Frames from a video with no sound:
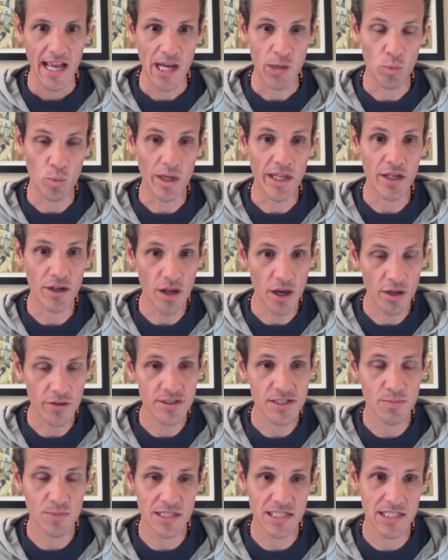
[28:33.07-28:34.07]
And we know
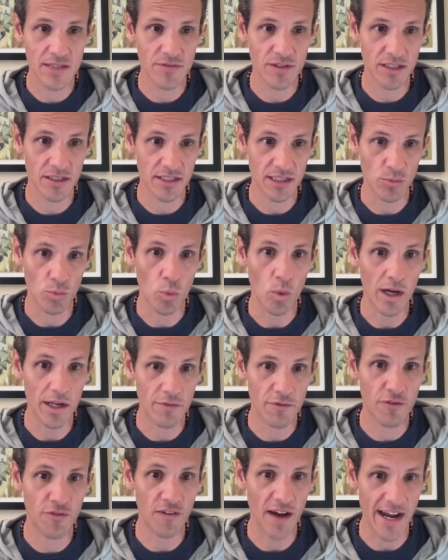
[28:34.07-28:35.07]
specifically
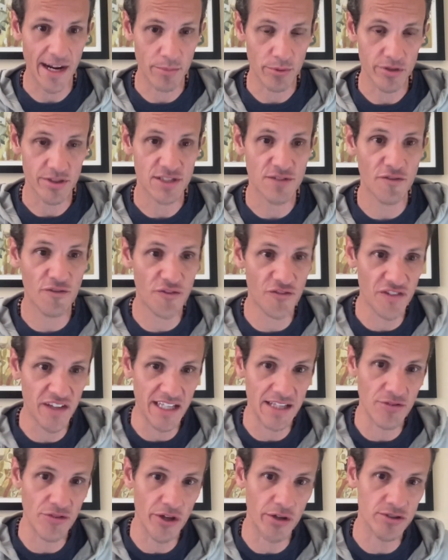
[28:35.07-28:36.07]
what fibers
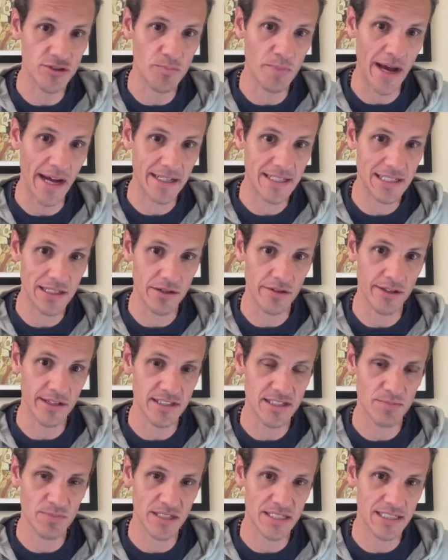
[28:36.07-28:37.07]
feed those bacteria
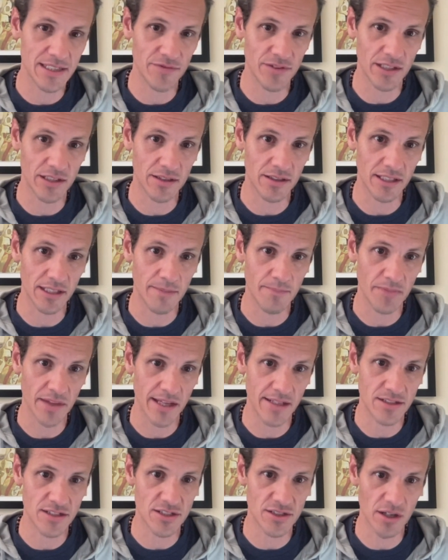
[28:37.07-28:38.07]
specifically.
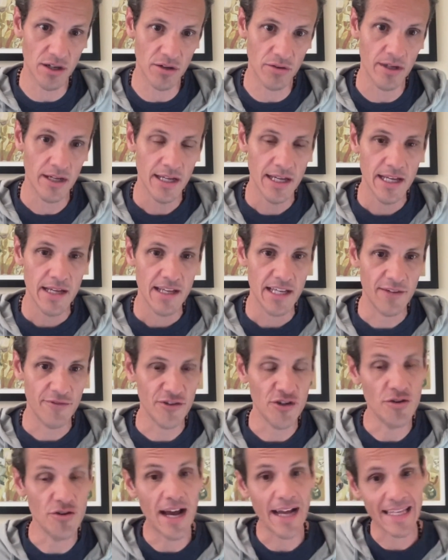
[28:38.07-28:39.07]
And so if
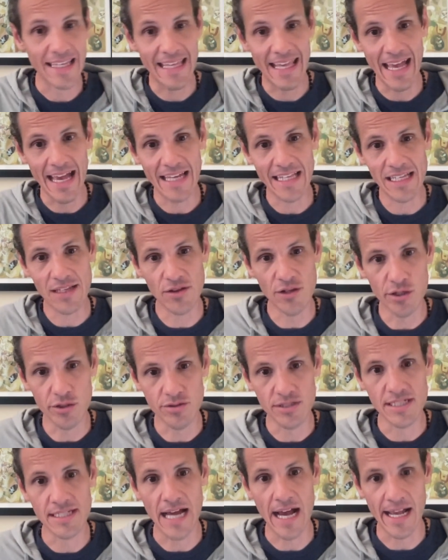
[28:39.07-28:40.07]
you're not getting
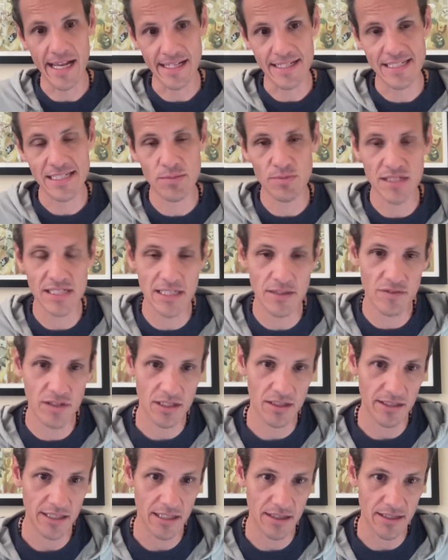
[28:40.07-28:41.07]
those diets
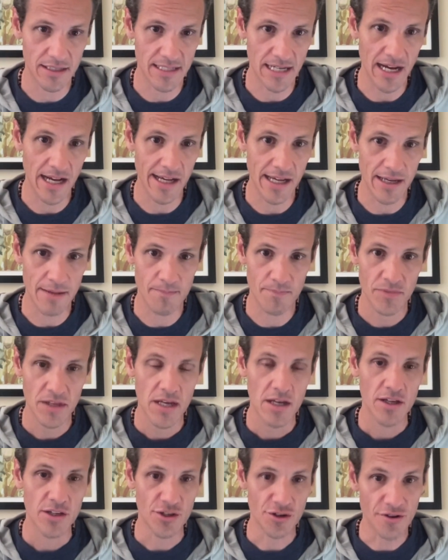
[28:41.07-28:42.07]
specifically in the diet,
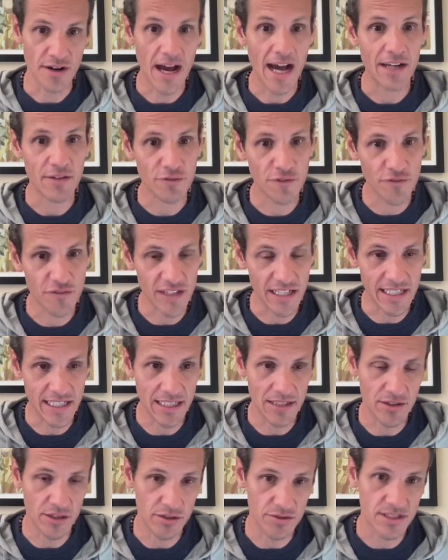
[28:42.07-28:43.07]
you're not
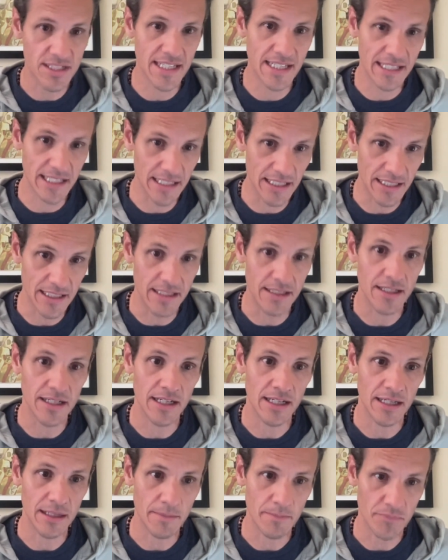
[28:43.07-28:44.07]
feeding those
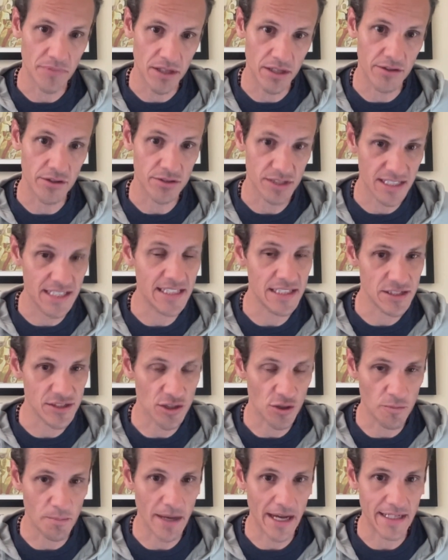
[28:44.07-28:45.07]

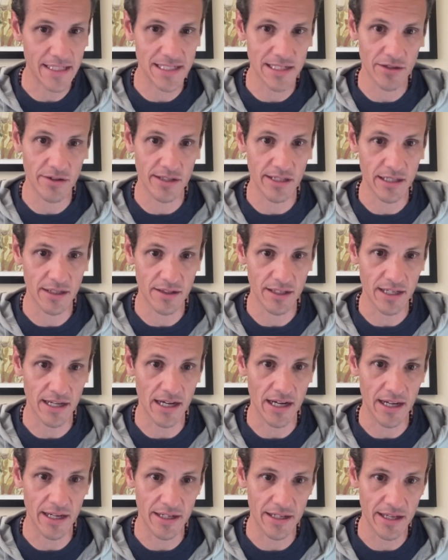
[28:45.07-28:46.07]
keystone bacteria in the
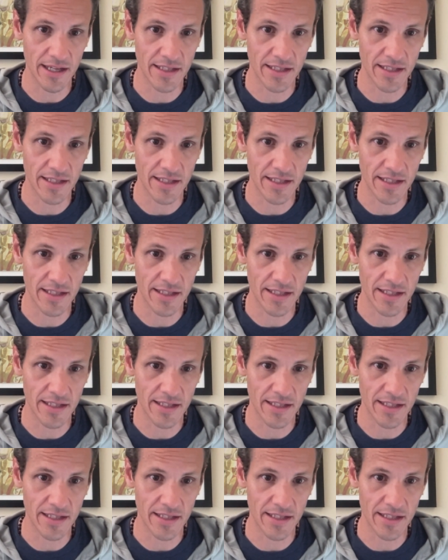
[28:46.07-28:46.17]
gut.